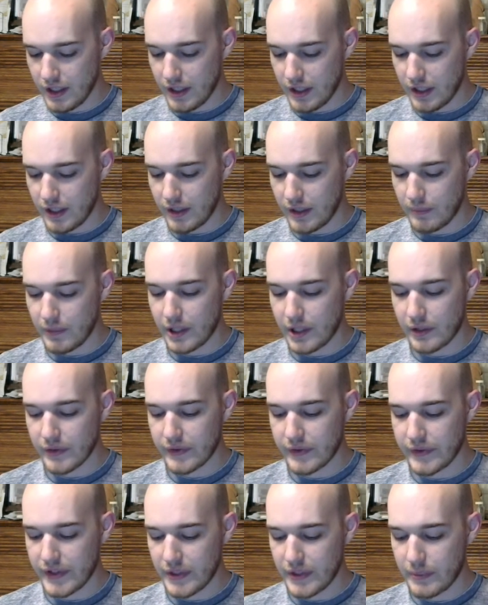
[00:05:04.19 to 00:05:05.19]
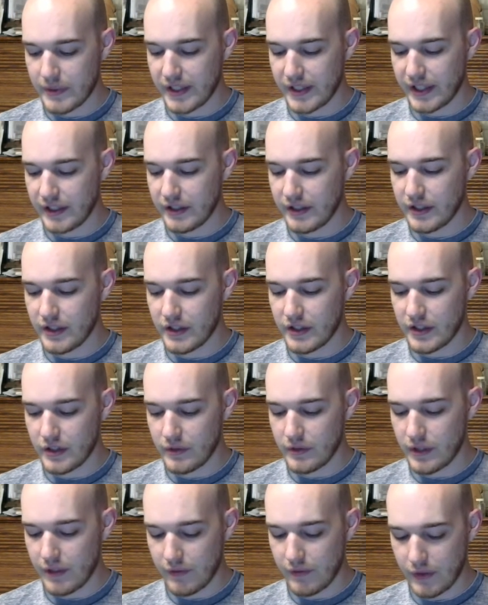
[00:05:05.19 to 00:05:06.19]
Models from this battalion can shoot
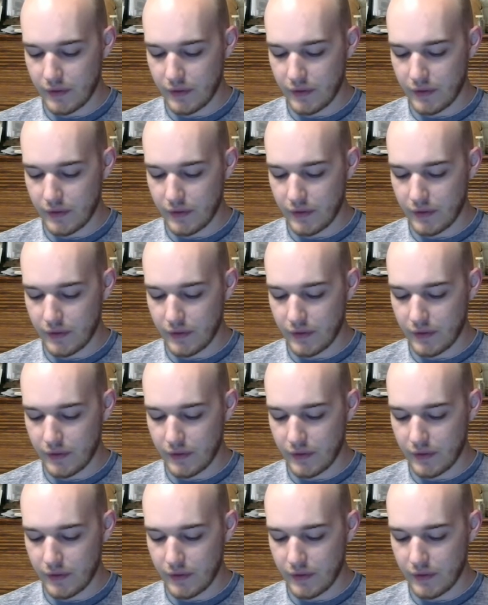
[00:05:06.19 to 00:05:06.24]
even